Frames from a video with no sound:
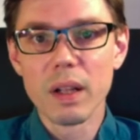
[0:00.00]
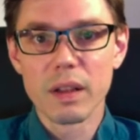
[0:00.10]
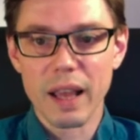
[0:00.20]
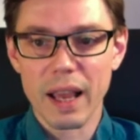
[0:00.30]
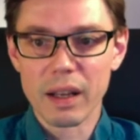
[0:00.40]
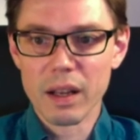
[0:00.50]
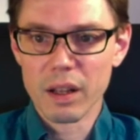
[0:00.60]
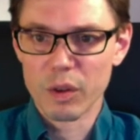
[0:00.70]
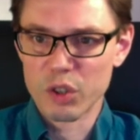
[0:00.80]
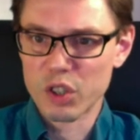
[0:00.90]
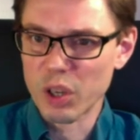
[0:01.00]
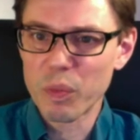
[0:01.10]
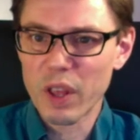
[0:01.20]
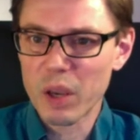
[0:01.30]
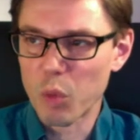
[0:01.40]
That there's
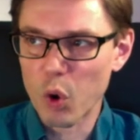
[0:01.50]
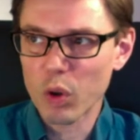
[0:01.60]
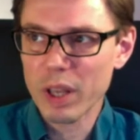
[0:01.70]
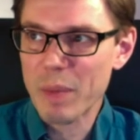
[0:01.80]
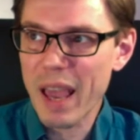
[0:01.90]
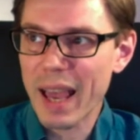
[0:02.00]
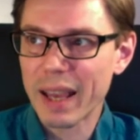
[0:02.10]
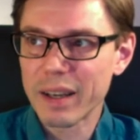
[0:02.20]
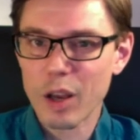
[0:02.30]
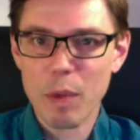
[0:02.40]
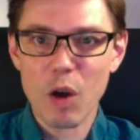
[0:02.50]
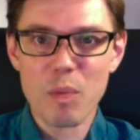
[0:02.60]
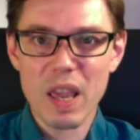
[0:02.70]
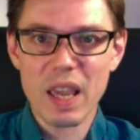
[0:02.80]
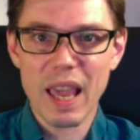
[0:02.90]
something morally bad about
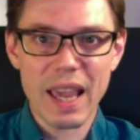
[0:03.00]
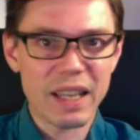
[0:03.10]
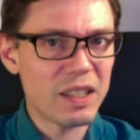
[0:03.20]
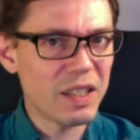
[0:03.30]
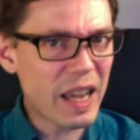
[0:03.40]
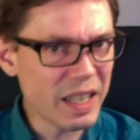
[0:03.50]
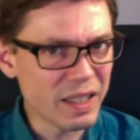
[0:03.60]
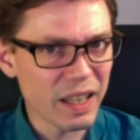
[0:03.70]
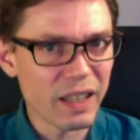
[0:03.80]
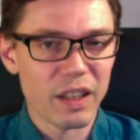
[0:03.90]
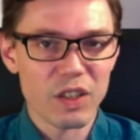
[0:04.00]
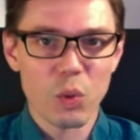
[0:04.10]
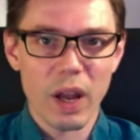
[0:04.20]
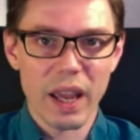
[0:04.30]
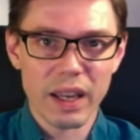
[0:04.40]
being a saint in this
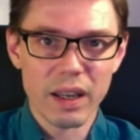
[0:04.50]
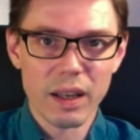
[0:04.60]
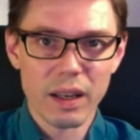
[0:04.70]
way,